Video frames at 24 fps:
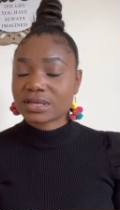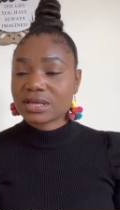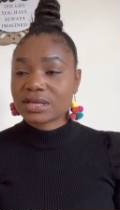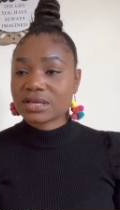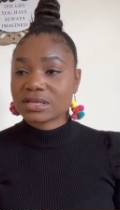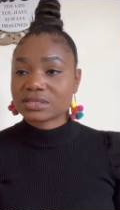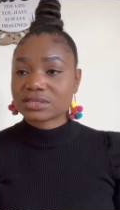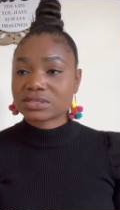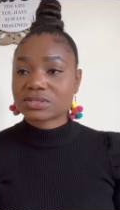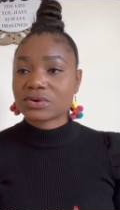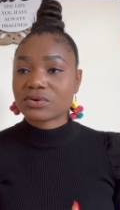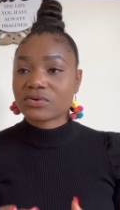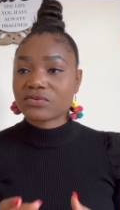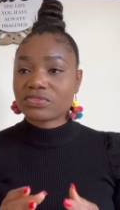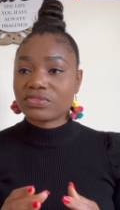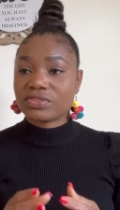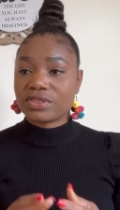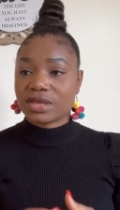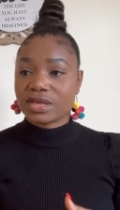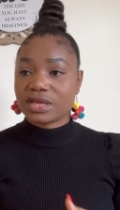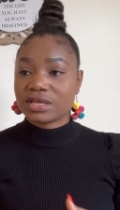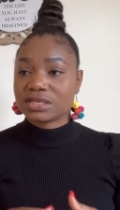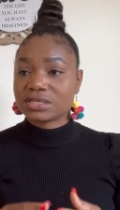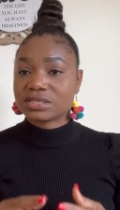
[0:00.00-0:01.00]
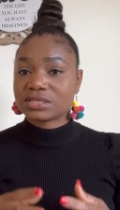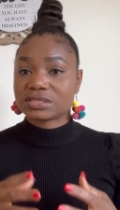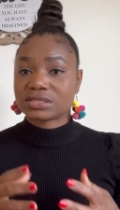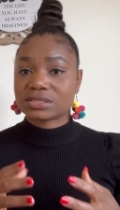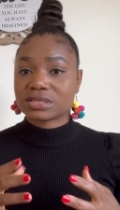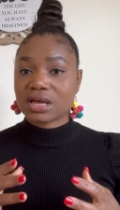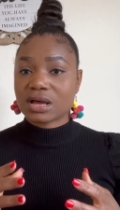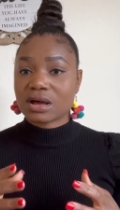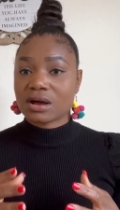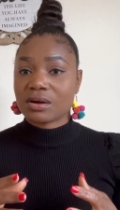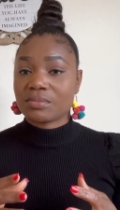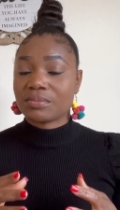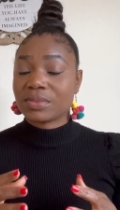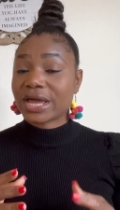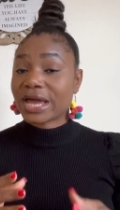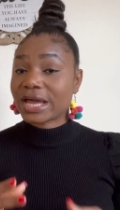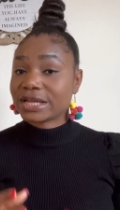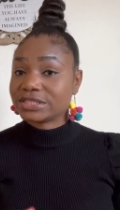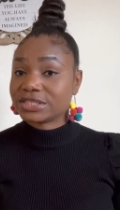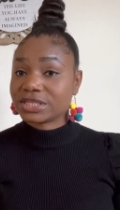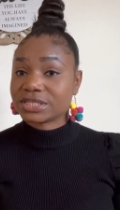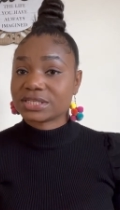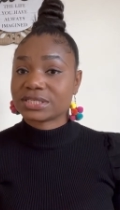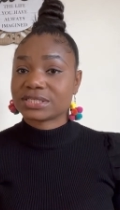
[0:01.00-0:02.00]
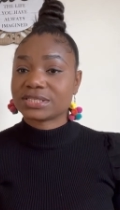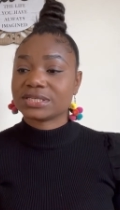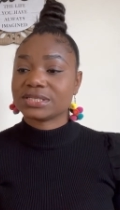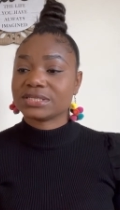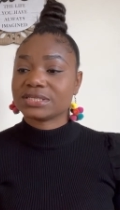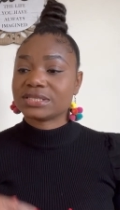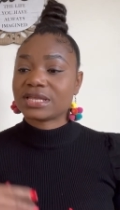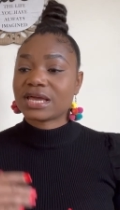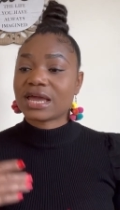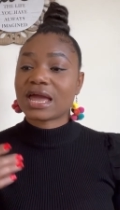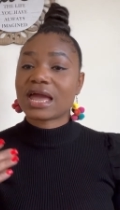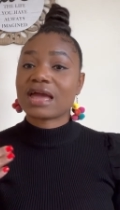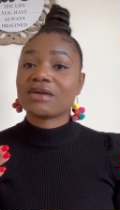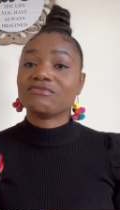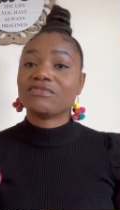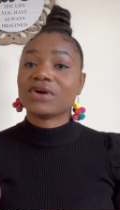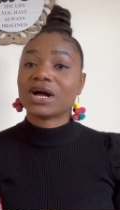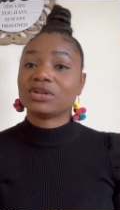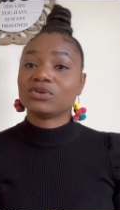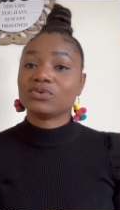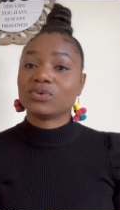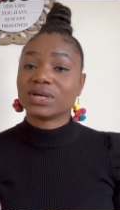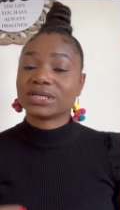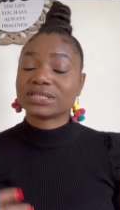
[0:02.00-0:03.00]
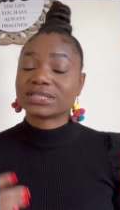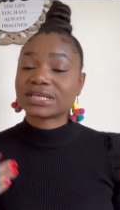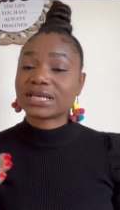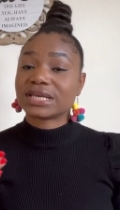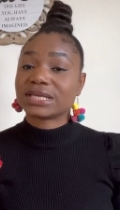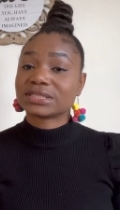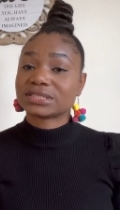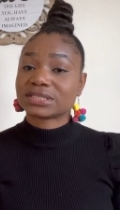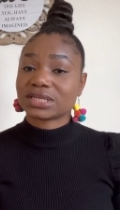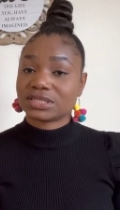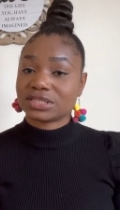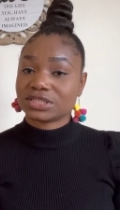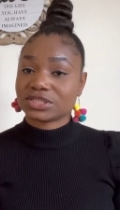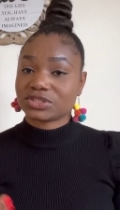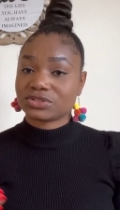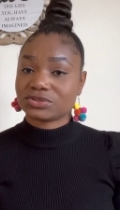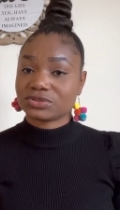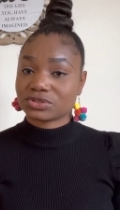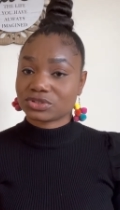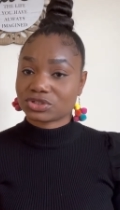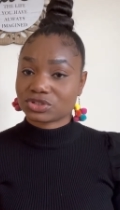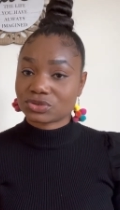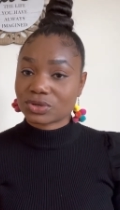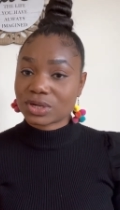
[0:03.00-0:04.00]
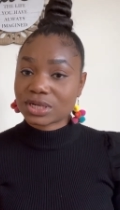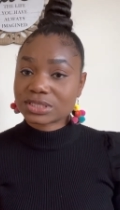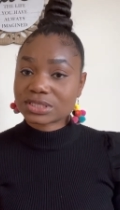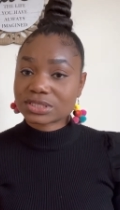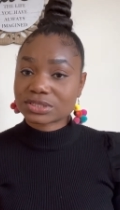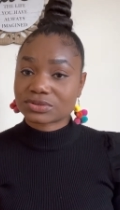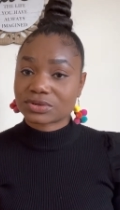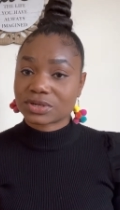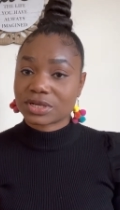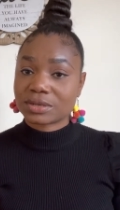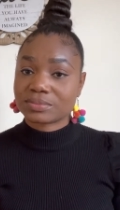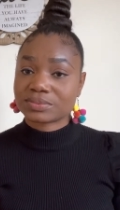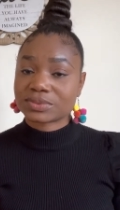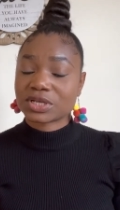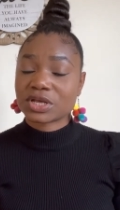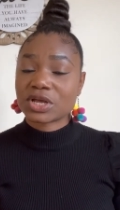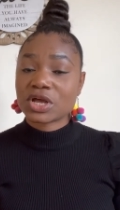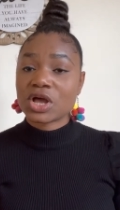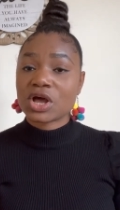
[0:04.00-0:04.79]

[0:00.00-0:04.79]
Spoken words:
So these agencies, they evaluate international transcripts,